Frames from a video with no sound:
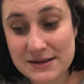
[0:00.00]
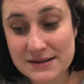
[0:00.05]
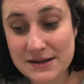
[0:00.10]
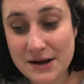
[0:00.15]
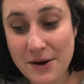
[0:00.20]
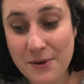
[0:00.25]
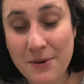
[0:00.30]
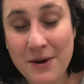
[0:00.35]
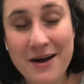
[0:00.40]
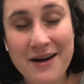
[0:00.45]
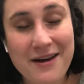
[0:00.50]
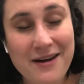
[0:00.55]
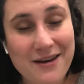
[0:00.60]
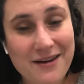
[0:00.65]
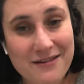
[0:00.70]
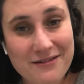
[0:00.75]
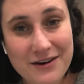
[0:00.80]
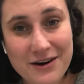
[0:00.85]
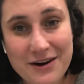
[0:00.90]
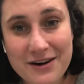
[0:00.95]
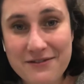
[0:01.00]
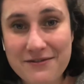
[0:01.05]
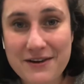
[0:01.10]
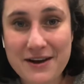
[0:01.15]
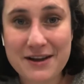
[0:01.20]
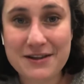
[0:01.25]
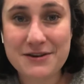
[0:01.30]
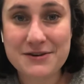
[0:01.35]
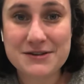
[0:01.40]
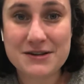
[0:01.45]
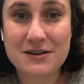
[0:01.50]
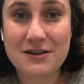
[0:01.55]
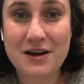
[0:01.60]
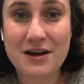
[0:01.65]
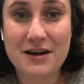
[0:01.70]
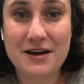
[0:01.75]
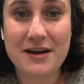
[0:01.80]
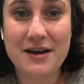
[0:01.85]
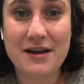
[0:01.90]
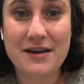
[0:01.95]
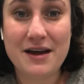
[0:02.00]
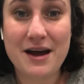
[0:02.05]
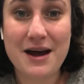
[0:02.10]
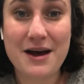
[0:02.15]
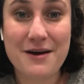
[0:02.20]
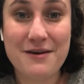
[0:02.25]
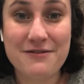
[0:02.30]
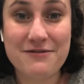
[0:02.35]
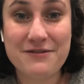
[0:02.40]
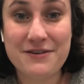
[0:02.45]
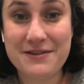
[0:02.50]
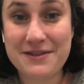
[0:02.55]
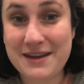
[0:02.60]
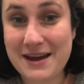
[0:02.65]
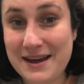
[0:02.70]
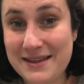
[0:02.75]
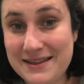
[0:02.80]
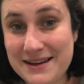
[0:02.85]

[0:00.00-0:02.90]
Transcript: So very fun. There's a lot of uh, fun,